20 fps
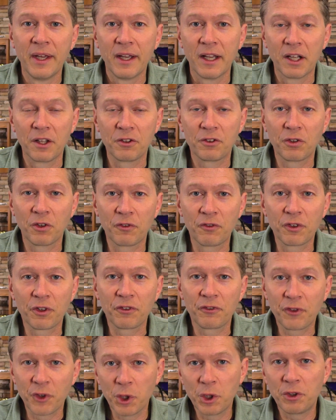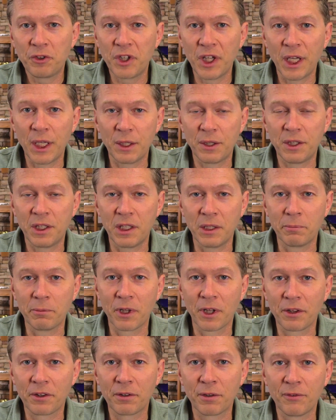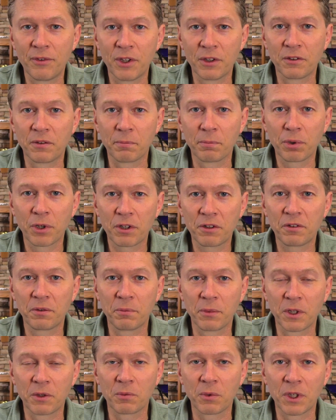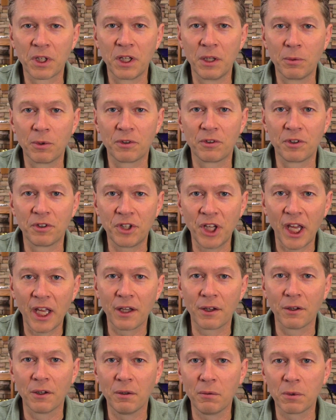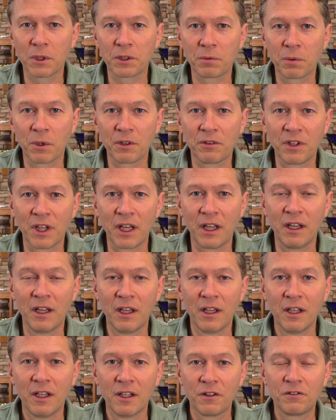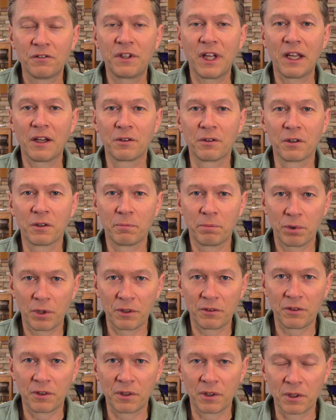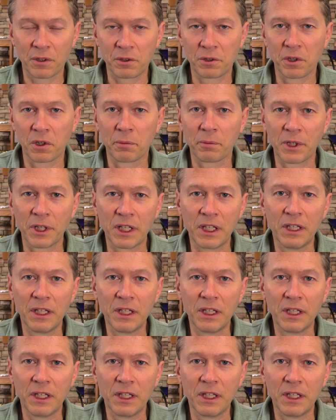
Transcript: And so for the first 18 months of his imprisonment, when he was in Tegel, which was a standard prison in Germany,